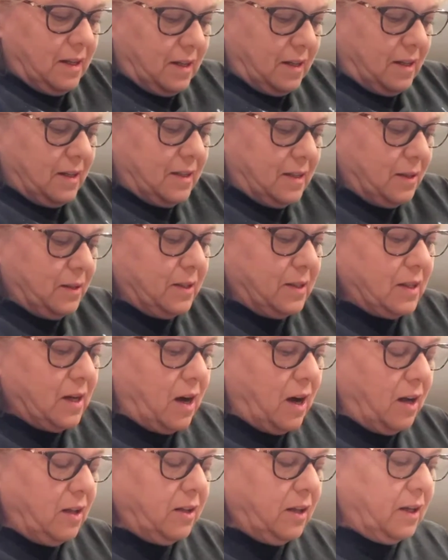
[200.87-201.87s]
So it's
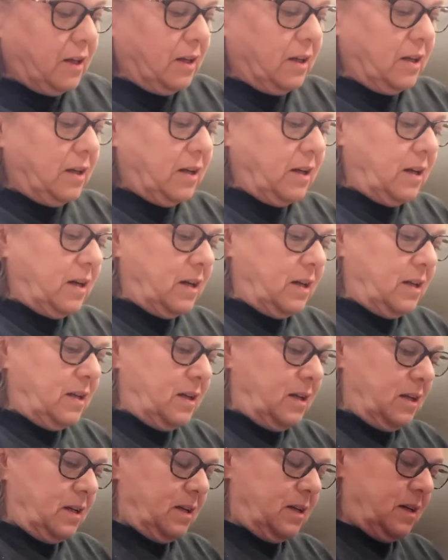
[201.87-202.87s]
all looking
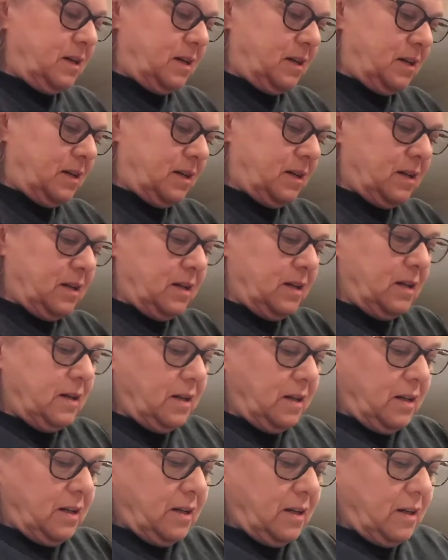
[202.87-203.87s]
good.
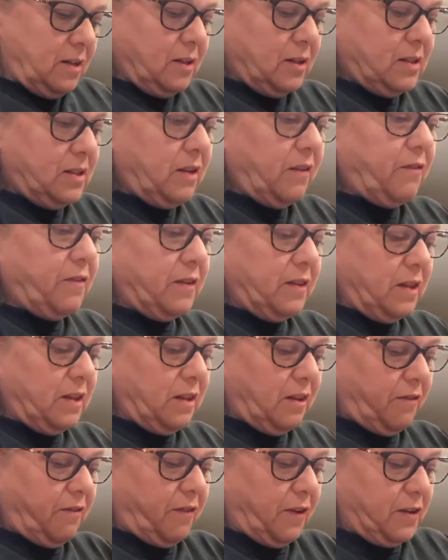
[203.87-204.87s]
Looks different
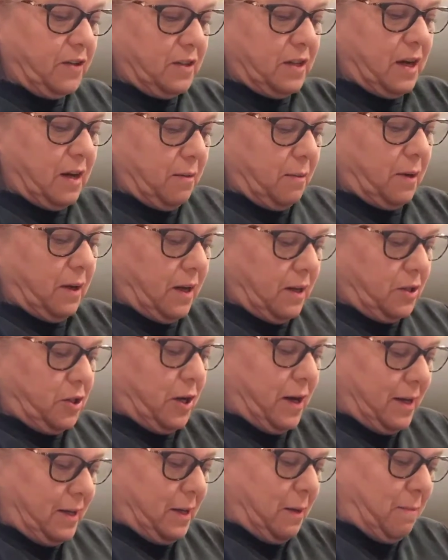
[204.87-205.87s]
than the first time when I
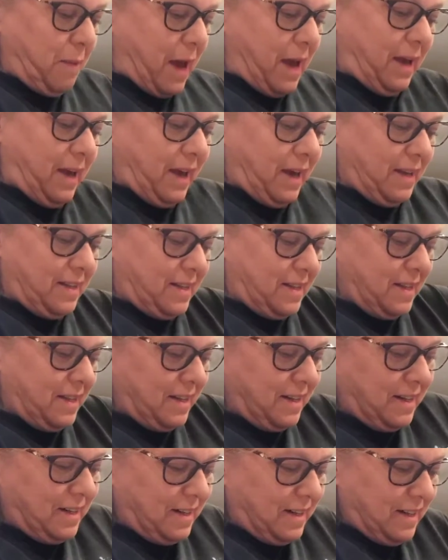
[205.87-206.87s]
tried to make it.
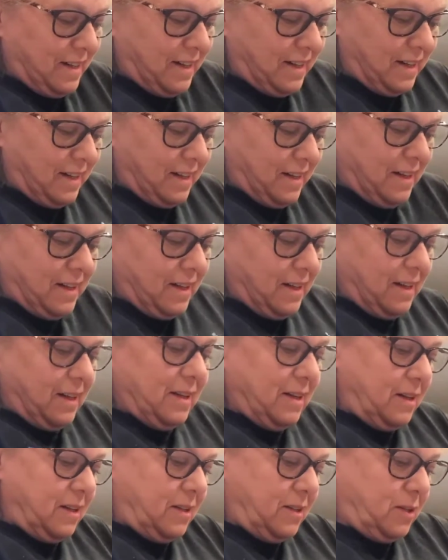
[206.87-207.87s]

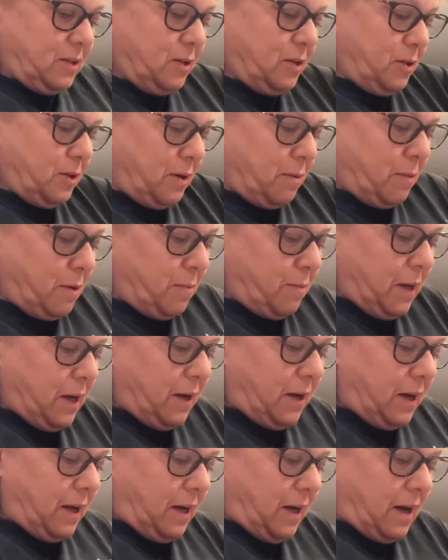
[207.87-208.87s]
So Grandma
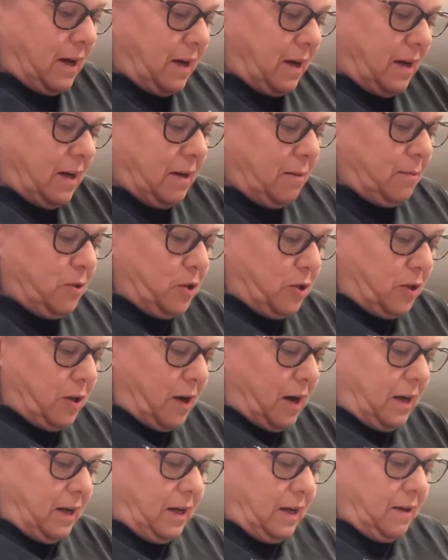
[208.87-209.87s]
Mary, I'm
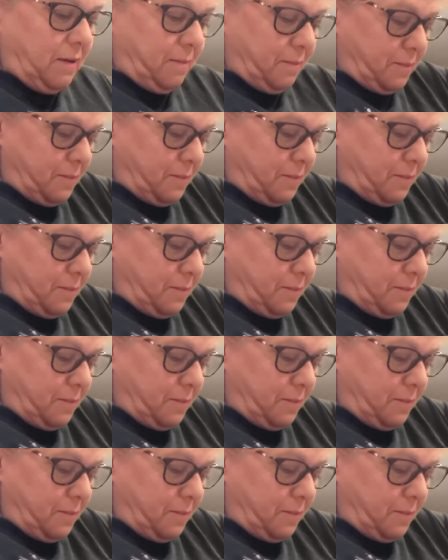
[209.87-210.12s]
trying.